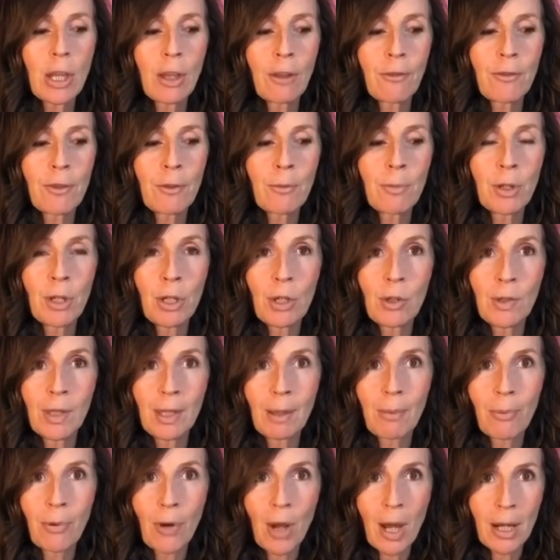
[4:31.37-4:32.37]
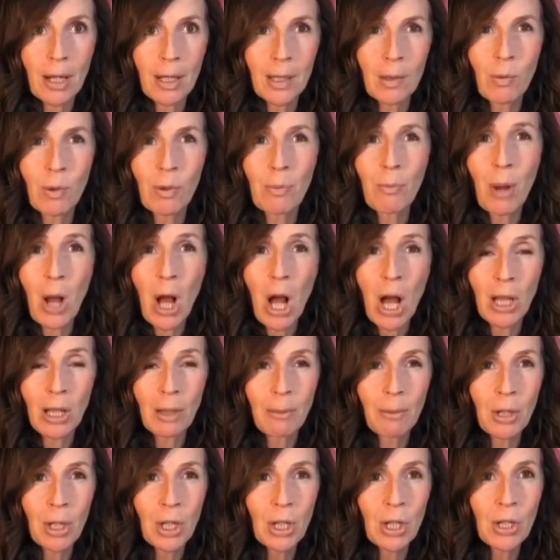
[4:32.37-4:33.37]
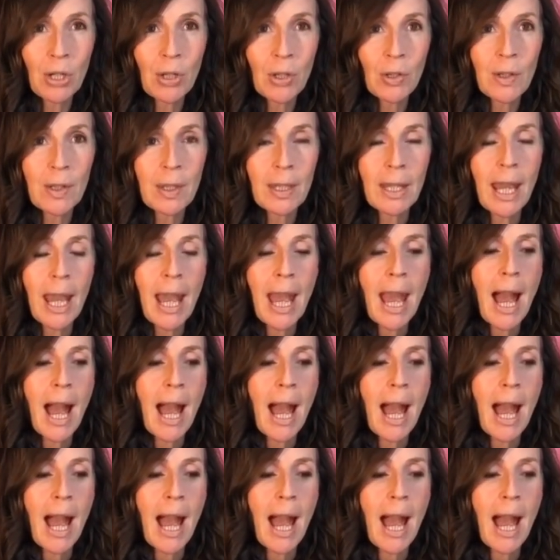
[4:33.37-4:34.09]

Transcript: if you've been using products with polymers.